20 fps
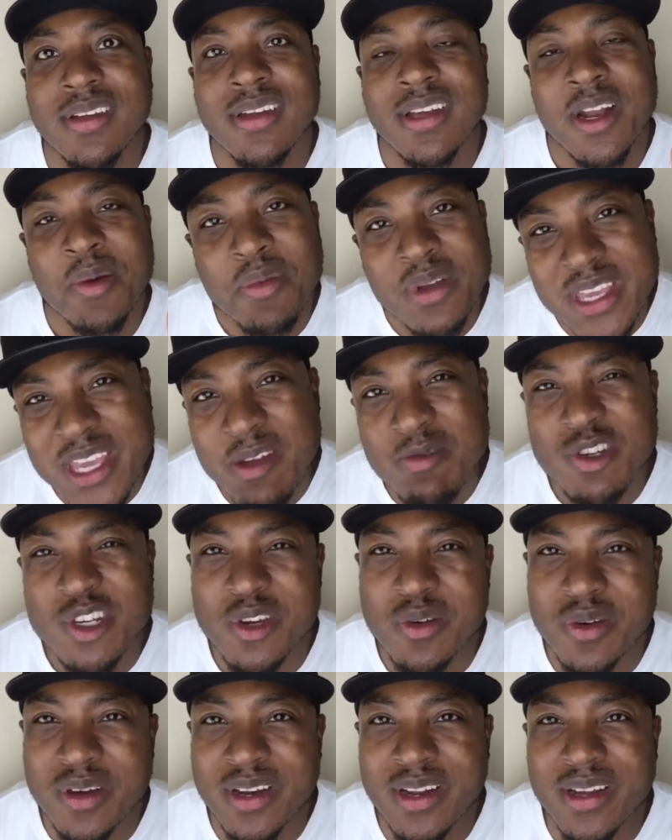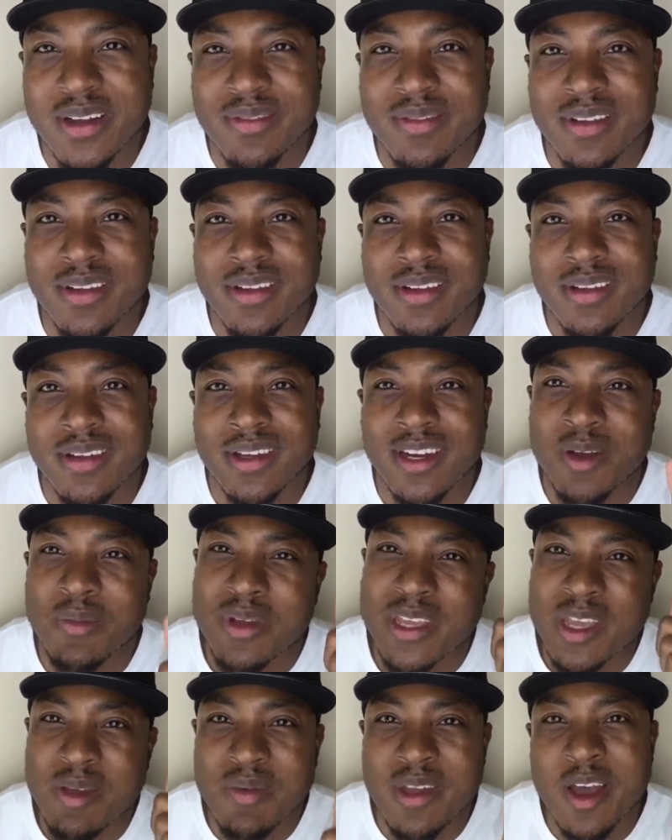And I'm going to keep showing up. And I'm
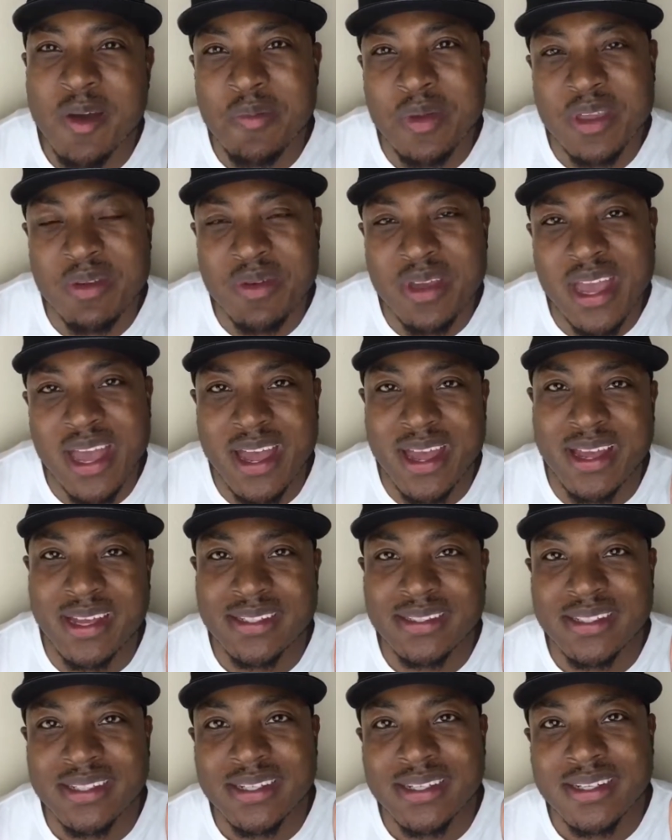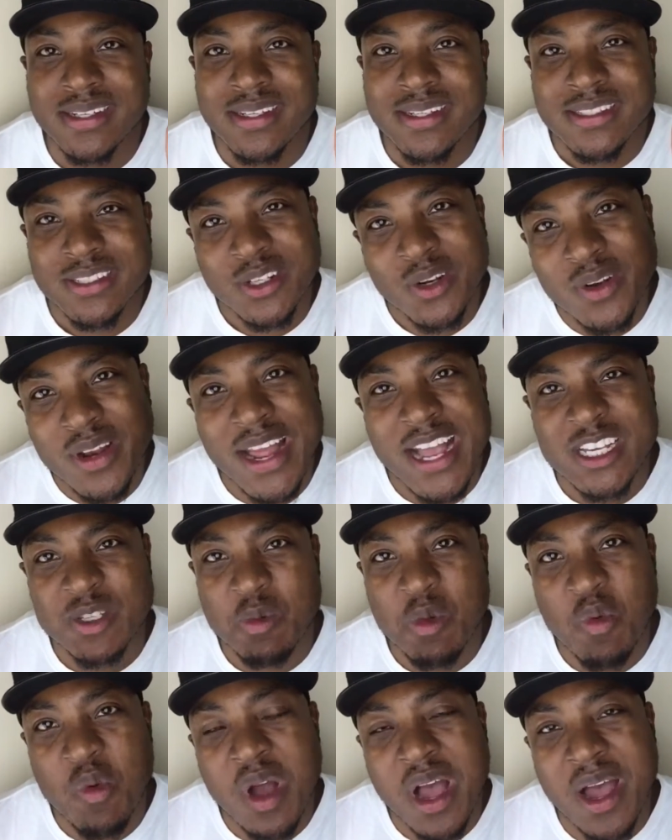going to keep helping you guys. So don't ask
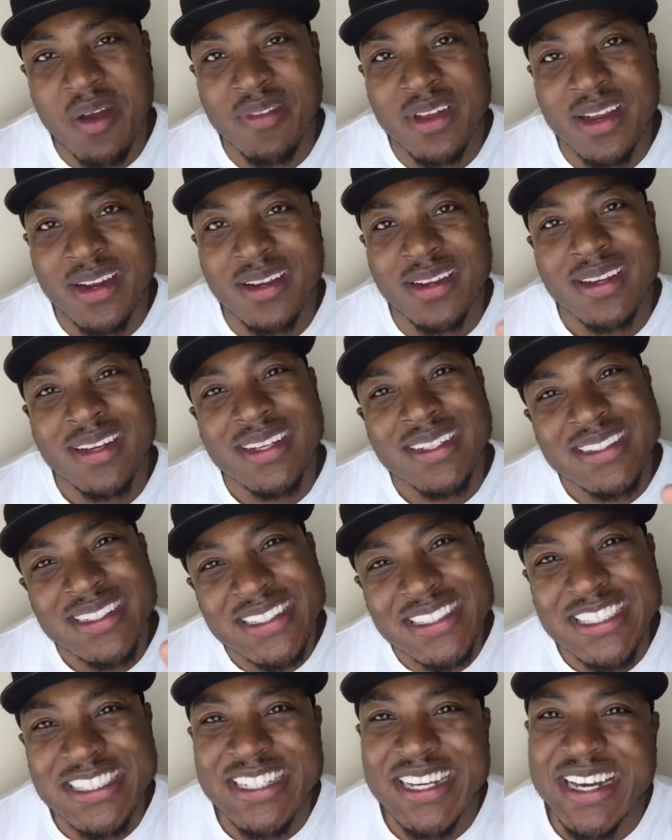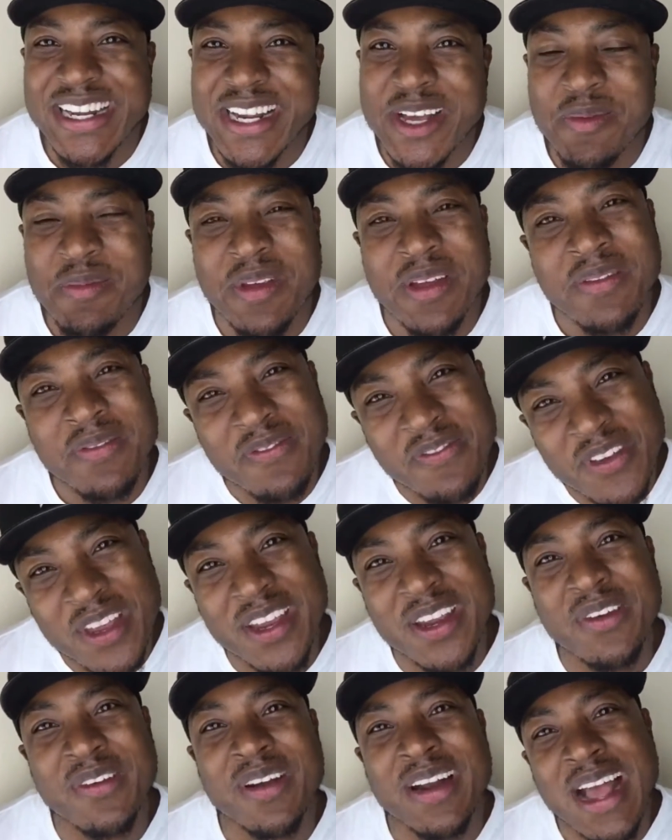me why I'm here. Just shut up and
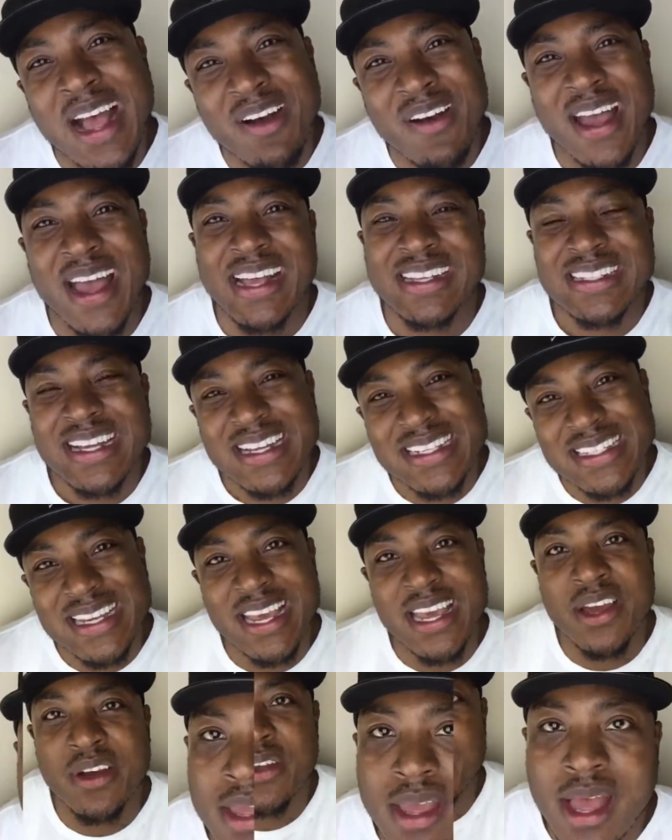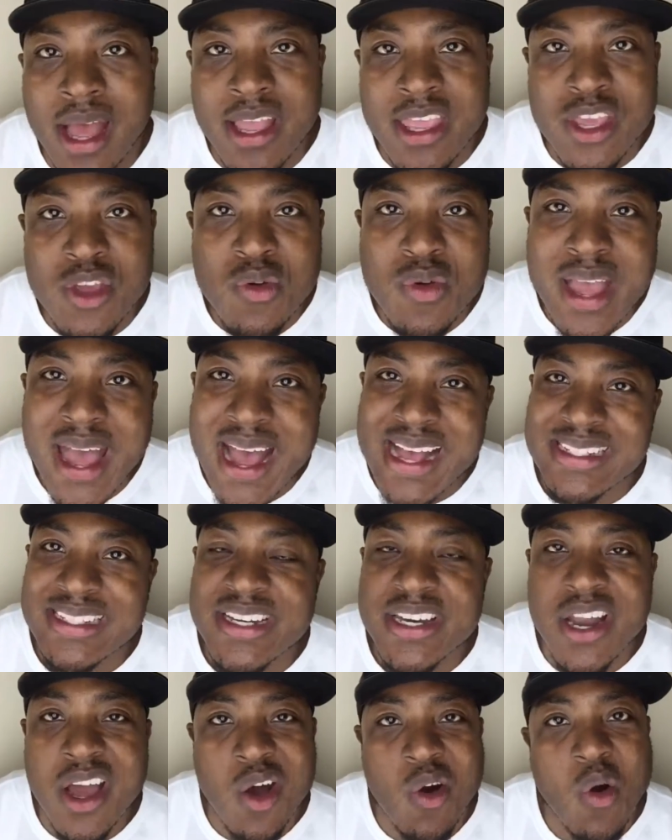figure it out as I tell you. You guys
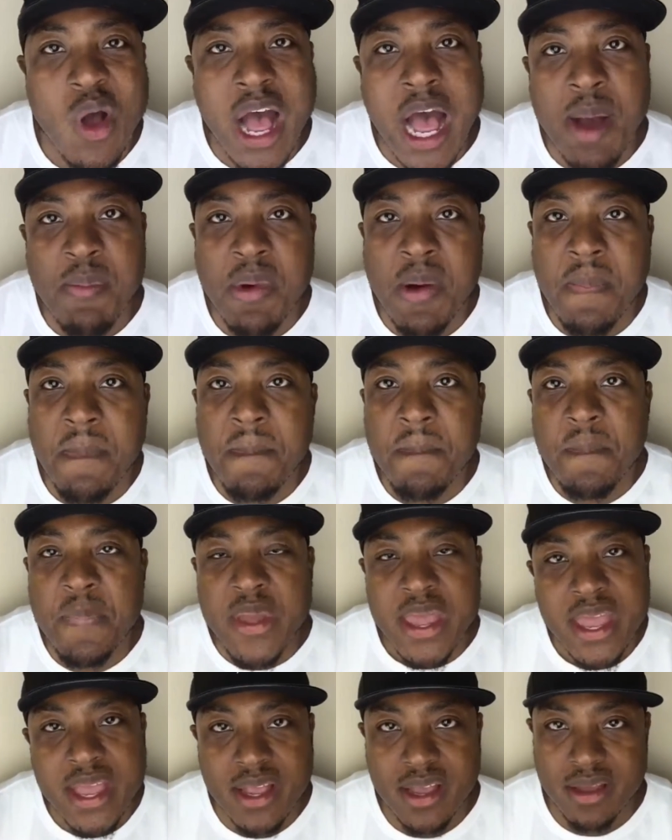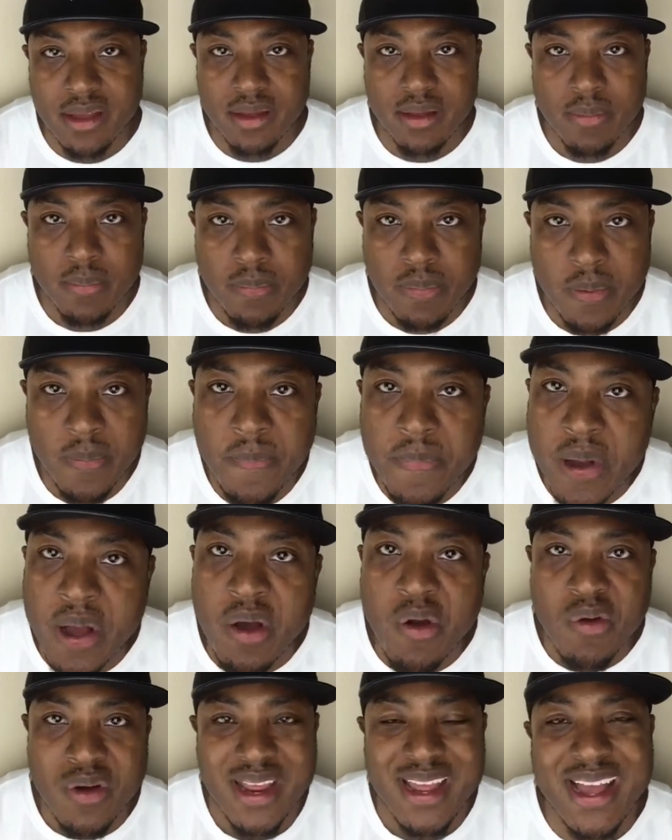know I'm a big
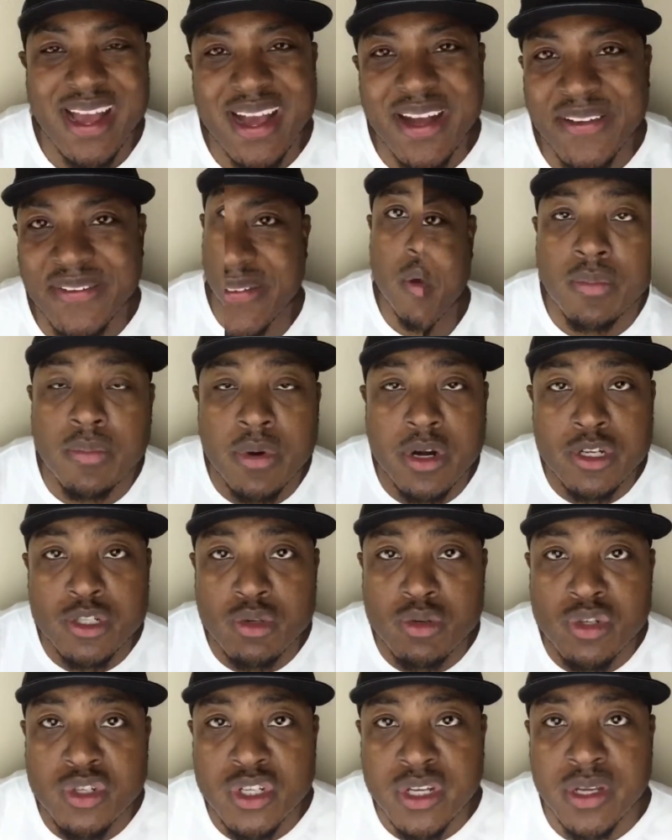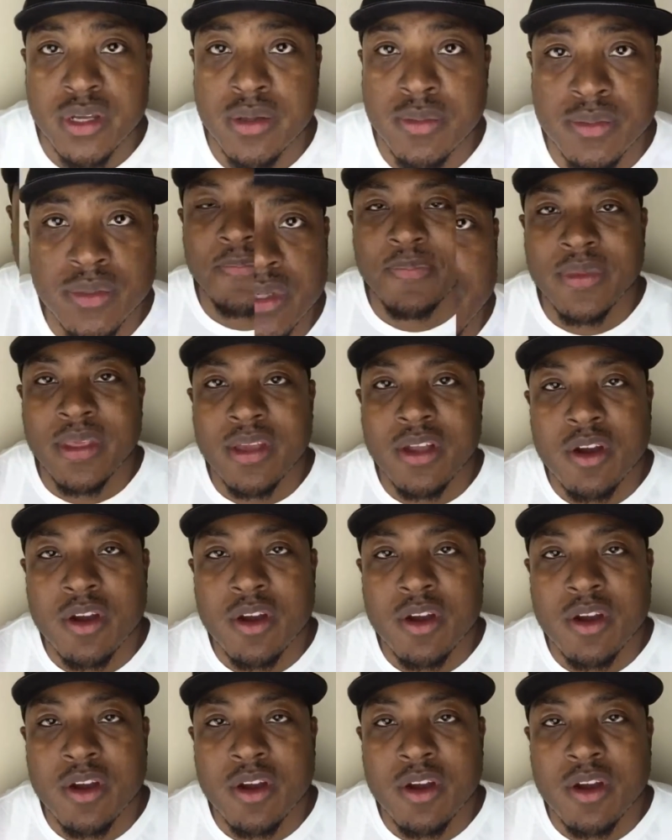proponent of commercial gyms.